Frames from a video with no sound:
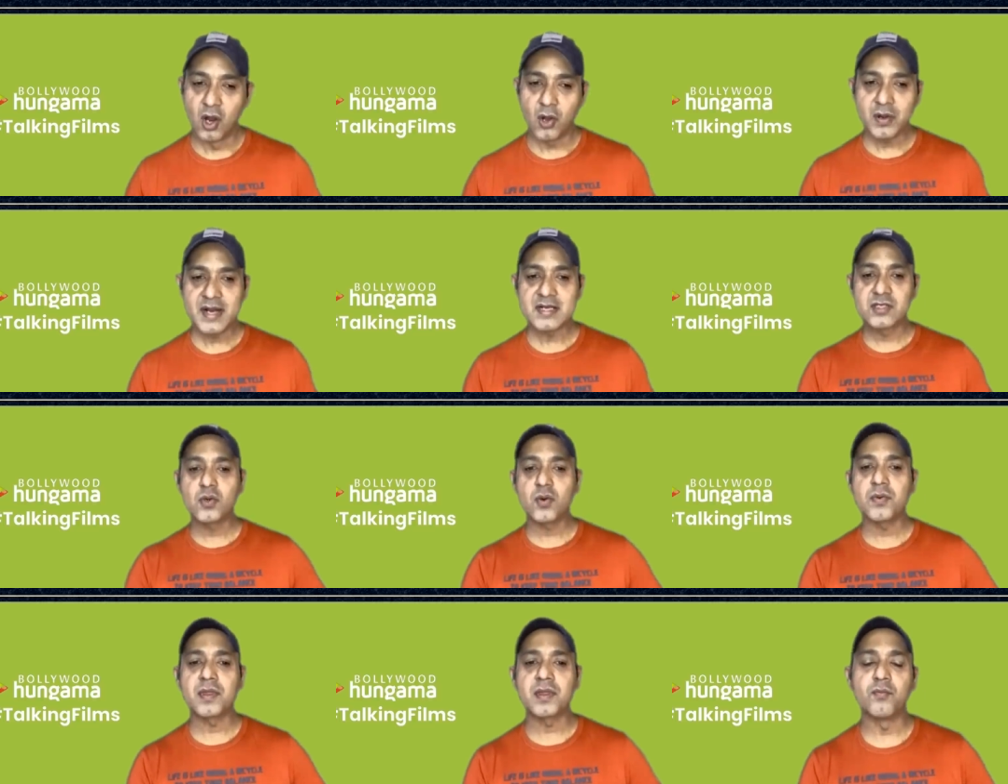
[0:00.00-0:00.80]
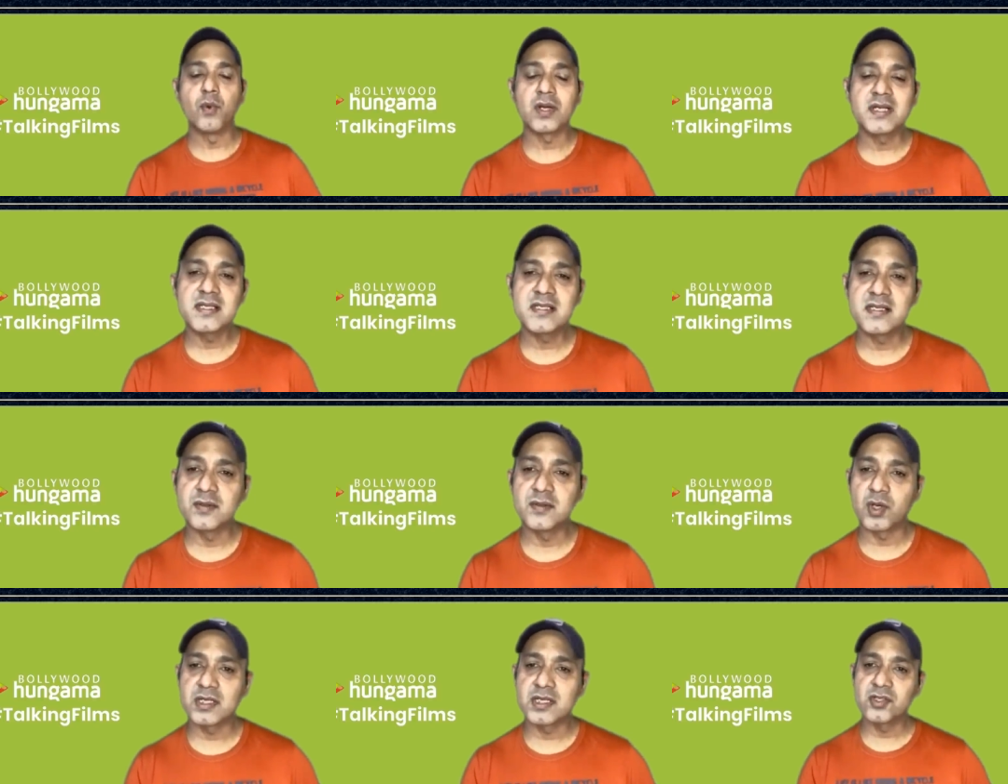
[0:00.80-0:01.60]
All right. So what is
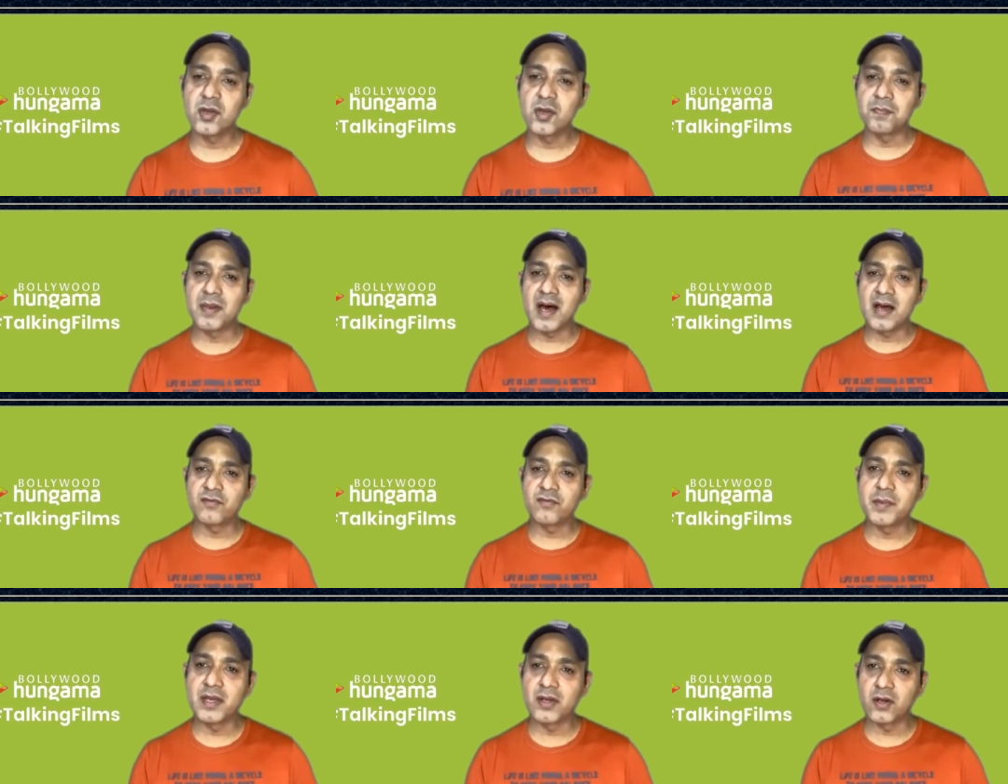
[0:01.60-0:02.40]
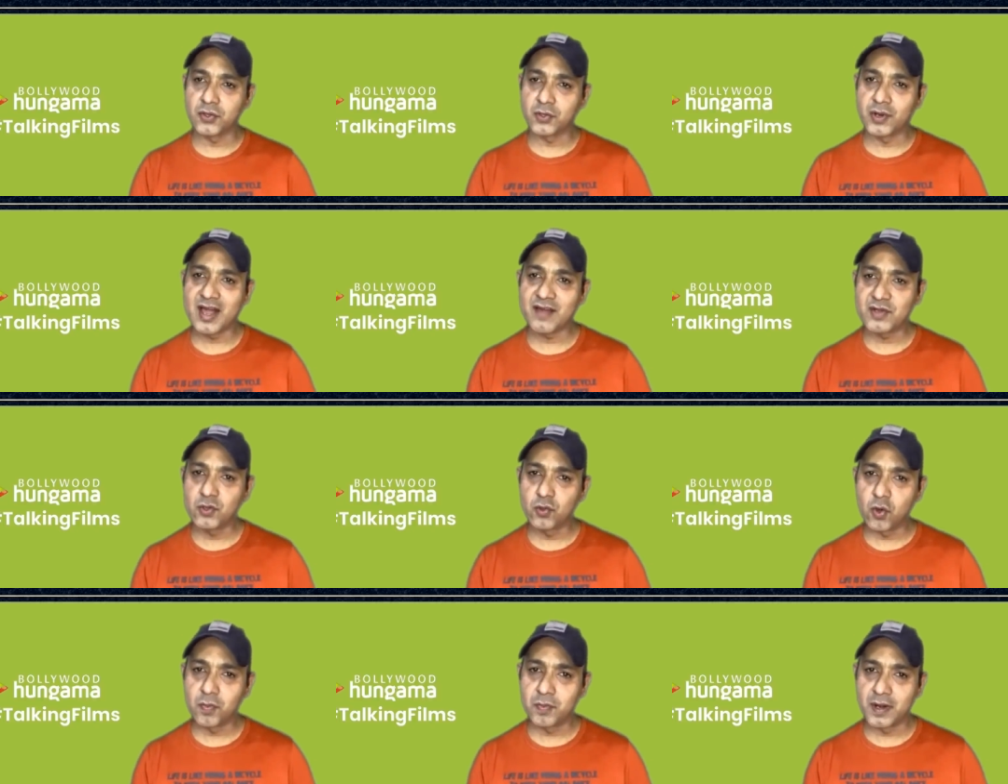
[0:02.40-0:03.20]
what is your plan from here on? You're having
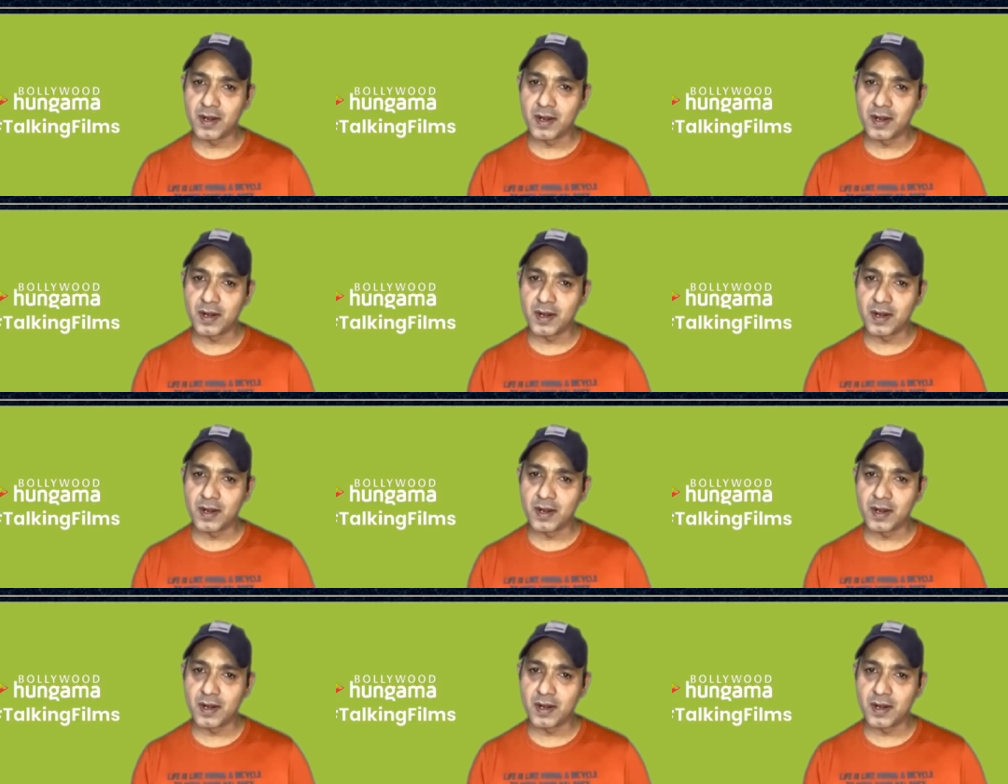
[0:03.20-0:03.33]
Cobra.